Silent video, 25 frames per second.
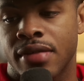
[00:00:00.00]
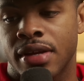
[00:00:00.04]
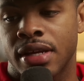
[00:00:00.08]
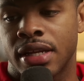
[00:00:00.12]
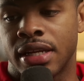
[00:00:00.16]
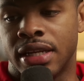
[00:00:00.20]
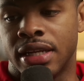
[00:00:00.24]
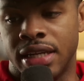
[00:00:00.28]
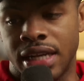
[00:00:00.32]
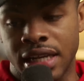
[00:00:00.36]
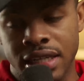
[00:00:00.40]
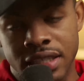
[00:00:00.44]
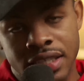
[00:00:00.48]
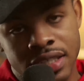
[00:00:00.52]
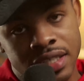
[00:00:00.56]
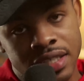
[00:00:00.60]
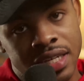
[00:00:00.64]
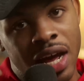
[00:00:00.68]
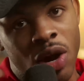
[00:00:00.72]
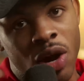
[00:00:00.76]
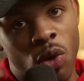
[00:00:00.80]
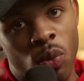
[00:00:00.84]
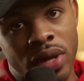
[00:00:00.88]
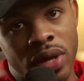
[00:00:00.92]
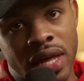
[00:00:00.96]
This is
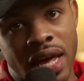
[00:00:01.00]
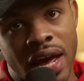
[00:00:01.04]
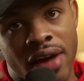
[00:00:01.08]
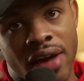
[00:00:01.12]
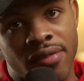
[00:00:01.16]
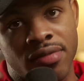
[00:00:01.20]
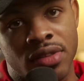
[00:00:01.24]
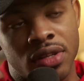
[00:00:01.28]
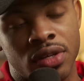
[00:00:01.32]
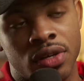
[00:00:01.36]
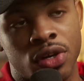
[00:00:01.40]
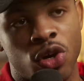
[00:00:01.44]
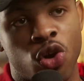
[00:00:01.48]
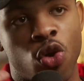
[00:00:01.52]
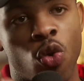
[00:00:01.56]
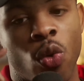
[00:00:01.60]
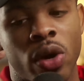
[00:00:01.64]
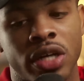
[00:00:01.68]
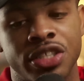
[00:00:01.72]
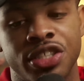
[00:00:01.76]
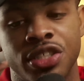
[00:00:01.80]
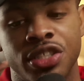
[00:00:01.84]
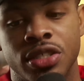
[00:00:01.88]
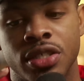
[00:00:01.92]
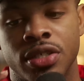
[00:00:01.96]
how we have to
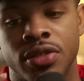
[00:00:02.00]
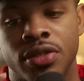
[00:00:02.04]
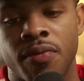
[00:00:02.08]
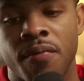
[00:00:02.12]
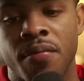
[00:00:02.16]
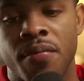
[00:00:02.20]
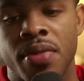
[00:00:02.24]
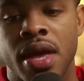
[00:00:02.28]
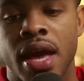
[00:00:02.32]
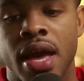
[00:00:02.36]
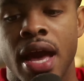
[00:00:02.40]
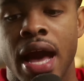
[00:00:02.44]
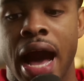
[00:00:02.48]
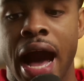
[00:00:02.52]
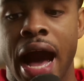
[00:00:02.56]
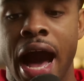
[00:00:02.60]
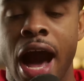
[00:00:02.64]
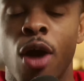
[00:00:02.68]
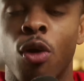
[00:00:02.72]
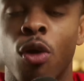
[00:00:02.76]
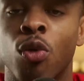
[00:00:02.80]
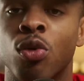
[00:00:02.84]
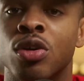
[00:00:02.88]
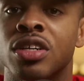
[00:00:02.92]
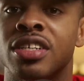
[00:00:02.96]
question
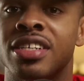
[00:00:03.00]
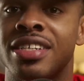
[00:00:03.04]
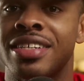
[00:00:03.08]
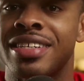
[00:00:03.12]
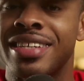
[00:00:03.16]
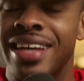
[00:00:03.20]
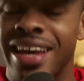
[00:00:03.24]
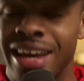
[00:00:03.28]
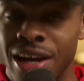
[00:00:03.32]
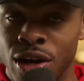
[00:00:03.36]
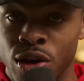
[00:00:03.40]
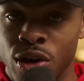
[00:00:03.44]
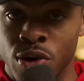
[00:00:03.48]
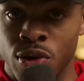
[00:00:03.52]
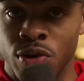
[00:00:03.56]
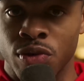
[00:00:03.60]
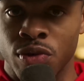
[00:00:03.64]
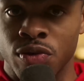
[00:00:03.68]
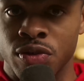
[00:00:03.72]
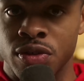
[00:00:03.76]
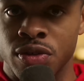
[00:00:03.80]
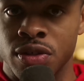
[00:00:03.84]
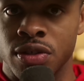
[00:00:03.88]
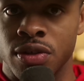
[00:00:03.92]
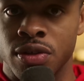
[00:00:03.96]

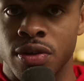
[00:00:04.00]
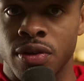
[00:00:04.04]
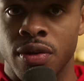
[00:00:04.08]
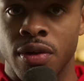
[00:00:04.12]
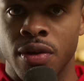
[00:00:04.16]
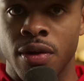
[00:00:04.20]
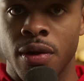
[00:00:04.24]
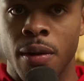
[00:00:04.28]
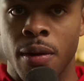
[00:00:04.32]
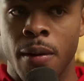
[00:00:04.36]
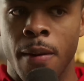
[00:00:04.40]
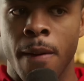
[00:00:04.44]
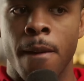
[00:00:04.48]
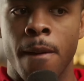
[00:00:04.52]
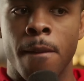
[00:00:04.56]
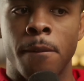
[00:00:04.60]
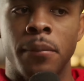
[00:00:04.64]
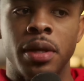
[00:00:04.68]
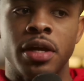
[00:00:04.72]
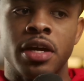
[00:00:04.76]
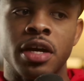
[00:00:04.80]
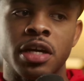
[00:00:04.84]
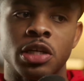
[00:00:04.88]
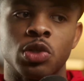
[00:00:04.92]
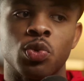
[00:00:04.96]
ourselves,
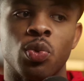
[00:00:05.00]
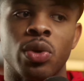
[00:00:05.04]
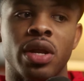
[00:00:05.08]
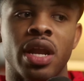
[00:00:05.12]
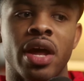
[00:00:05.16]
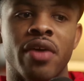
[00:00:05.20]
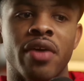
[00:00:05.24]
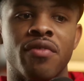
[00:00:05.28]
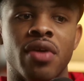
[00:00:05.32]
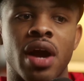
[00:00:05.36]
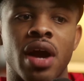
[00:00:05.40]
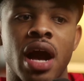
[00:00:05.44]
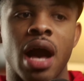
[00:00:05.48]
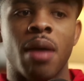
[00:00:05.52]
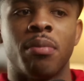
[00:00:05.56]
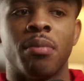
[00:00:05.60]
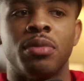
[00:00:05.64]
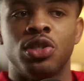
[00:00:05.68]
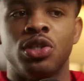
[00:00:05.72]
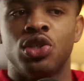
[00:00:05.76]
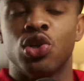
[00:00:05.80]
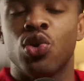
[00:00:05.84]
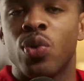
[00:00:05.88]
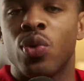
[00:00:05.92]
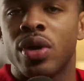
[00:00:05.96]
because whenever
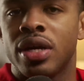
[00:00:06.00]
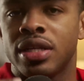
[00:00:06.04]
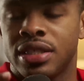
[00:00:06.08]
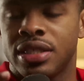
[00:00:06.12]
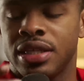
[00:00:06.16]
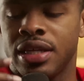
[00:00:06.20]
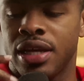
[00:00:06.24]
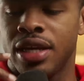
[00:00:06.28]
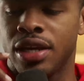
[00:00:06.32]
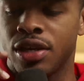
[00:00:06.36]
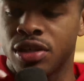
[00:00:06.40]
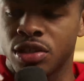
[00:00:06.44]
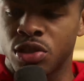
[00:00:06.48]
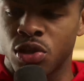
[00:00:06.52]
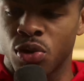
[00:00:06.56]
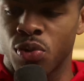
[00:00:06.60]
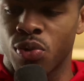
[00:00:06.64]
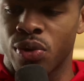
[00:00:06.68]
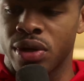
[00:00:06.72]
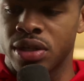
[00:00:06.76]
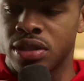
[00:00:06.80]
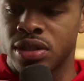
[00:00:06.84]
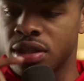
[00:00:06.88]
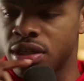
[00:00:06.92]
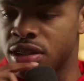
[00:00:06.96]
I'm doing, here's the
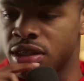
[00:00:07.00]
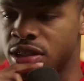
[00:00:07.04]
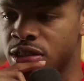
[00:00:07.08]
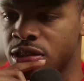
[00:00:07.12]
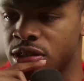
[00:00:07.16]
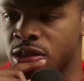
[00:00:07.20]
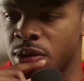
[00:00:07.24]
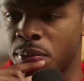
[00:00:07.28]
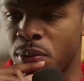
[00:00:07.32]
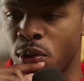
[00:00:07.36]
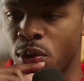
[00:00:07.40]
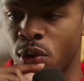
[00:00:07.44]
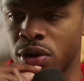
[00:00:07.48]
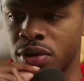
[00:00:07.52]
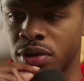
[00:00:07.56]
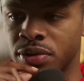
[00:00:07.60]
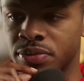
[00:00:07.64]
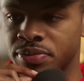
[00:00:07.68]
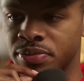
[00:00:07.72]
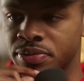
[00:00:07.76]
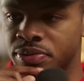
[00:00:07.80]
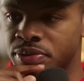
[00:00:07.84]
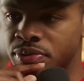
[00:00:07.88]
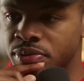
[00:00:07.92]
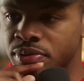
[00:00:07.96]
reason this is important.
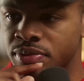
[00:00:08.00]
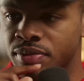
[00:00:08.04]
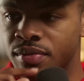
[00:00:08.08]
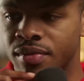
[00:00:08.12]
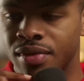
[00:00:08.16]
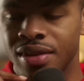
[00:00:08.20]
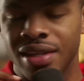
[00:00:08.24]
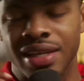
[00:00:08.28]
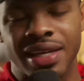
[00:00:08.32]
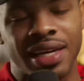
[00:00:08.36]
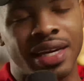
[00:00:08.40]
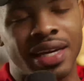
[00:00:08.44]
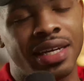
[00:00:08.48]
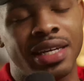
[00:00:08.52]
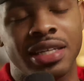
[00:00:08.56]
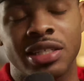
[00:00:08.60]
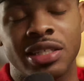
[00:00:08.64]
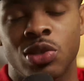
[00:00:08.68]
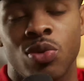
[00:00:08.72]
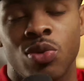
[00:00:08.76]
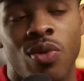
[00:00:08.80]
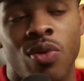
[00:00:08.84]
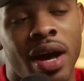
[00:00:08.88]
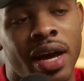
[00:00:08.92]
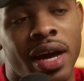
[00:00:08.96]
And this
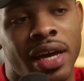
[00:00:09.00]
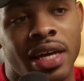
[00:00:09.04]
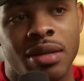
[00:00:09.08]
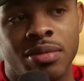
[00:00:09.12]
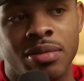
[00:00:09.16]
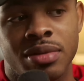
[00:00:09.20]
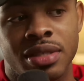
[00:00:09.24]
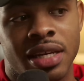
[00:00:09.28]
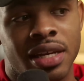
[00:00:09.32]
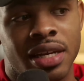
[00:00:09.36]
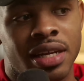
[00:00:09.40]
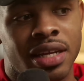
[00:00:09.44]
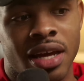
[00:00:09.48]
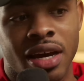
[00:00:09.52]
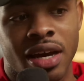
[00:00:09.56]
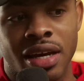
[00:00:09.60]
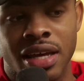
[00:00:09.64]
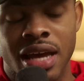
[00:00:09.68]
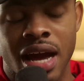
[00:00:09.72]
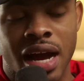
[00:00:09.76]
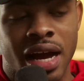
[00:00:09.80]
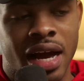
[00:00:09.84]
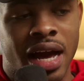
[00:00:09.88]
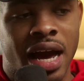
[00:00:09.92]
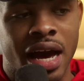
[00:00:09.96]
is why I keep telling
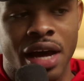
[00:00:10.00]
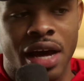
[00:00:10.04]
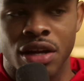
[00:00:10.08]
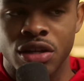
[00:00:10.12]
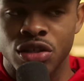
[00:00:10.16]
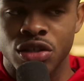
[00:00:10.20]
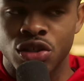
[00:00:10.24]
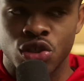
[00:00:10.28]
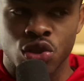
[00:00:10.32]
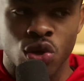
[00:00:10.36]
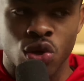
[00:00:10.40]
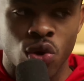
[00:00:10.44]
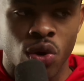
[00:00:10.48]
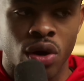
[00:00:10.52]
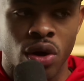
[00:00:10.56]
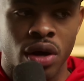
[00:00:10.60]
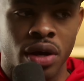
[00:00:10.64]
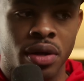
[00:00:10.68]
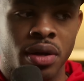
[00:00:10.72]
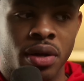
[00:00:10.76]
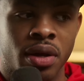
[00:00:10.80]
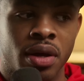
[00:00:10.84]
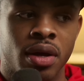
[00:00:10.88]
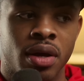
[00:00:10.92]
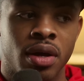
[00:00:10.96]
y'all gotta join.